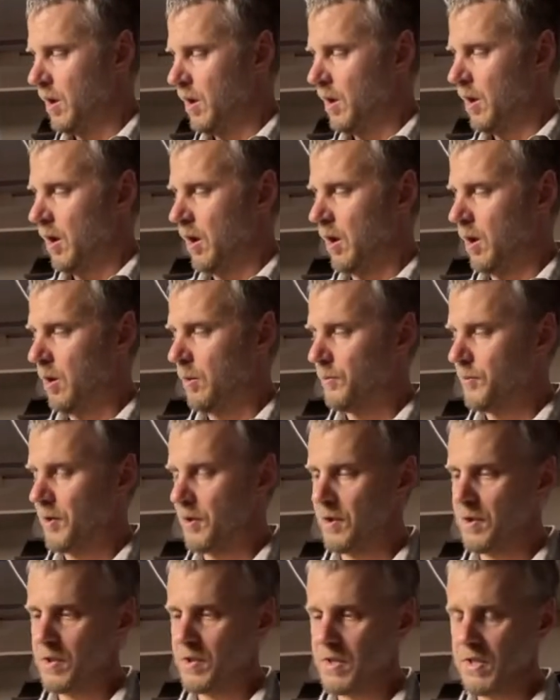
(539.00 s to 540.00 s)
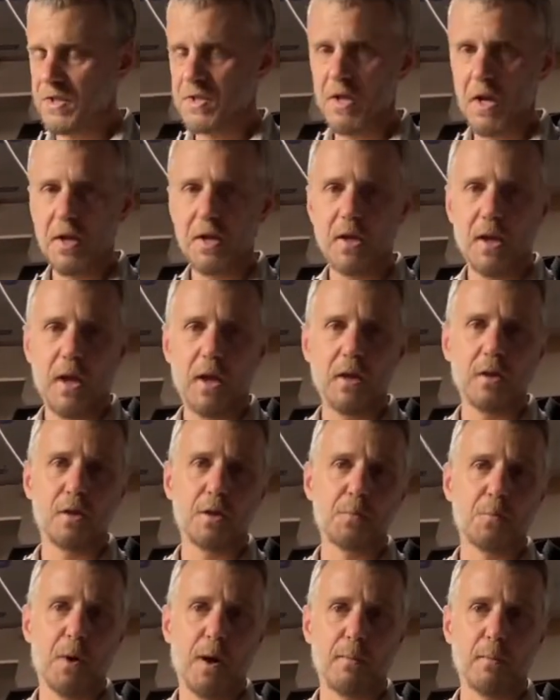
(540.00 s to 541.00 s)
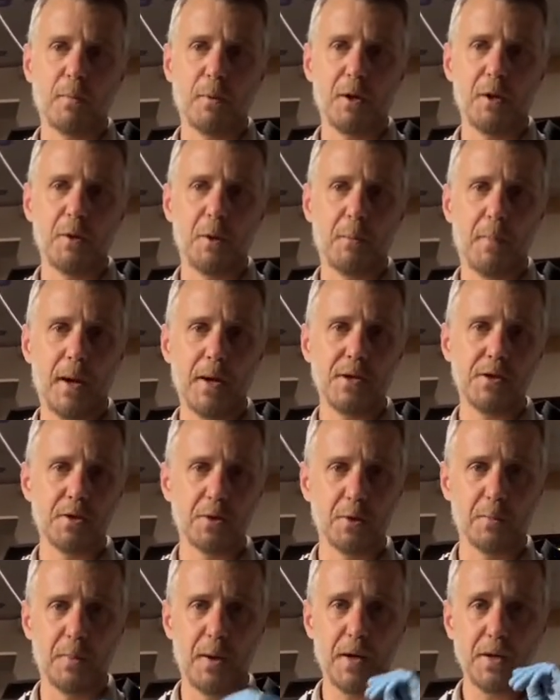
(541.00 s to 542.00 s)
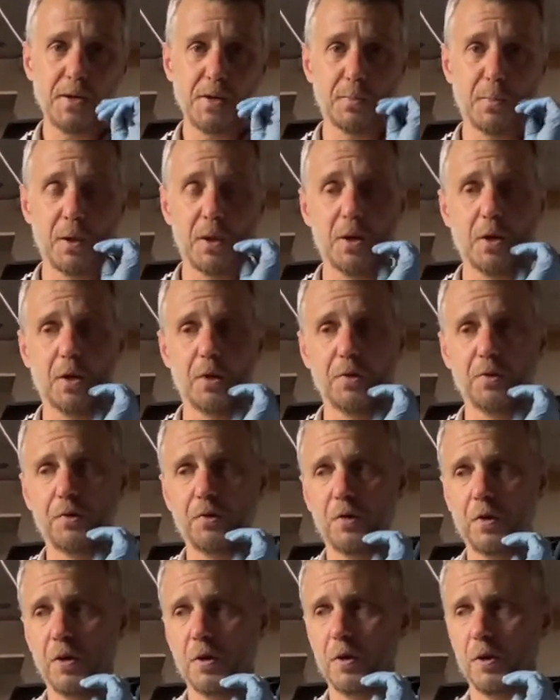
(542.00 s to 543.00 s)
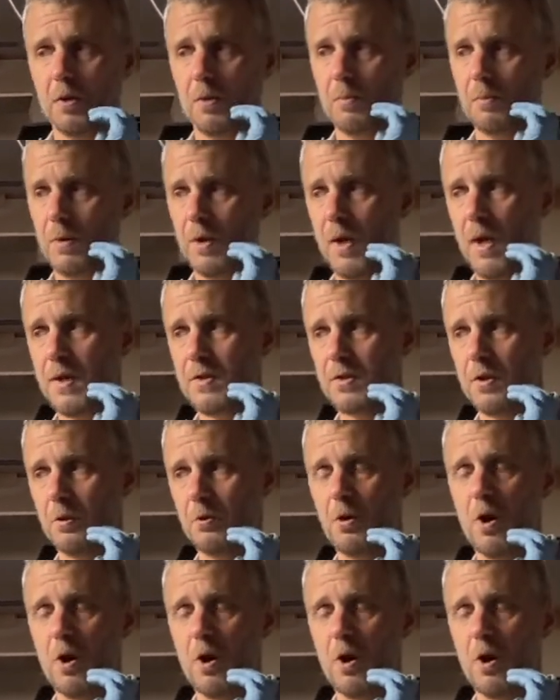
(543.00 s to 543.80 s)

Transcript: The 688 is probably the best of the best because it has a little